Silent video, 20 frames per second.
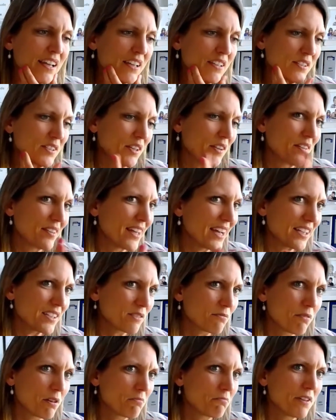So
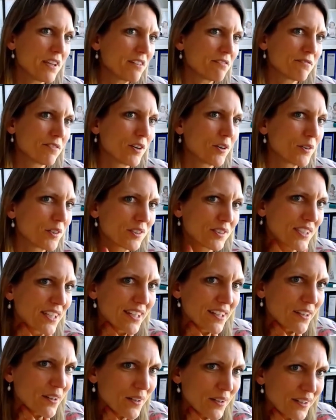that's what we are
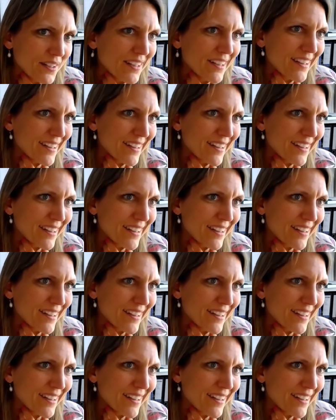focusing on